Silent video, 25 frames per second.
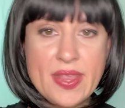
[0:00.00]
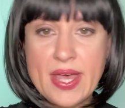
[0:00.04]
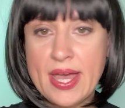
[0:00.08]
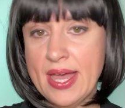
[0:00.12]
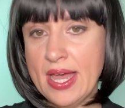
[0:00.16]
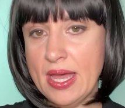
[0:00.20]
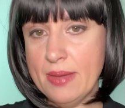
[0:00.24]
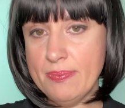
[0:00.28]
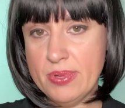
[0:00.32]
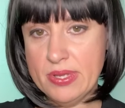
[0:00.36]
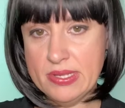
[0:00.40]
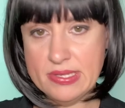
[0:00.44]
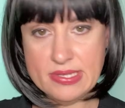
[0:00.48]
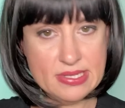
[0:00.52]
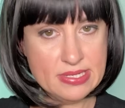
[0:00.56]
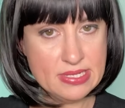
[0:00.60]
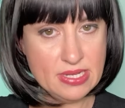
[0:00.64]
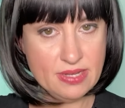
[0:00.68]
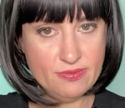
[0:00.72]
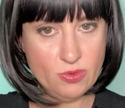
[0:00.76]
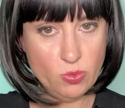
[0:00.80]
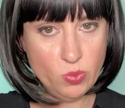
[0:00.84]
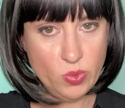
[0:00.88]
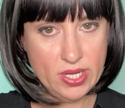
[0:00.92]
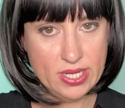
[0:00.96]
that happens, it's
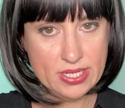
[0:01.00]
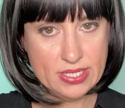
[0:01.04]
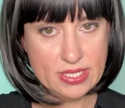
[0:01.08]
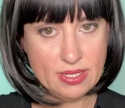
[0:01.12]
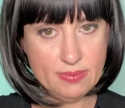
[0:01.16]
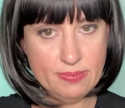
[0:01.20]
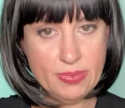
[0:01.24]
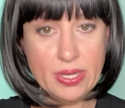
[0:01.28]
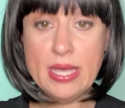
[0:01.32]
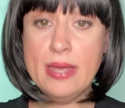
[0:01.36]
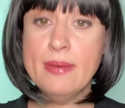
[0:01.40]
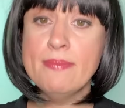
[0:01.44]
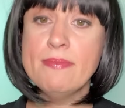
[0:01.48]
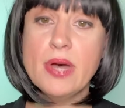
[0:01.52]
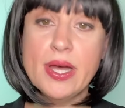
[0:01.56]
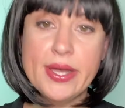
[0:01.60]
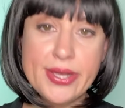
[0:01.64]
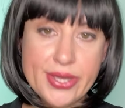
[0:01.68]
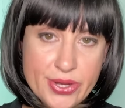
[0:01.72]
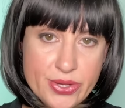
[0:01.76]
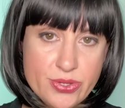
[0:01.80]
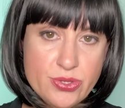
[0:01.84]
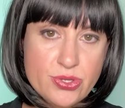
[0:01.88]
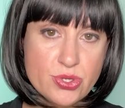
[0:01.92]
even weirder. But in my own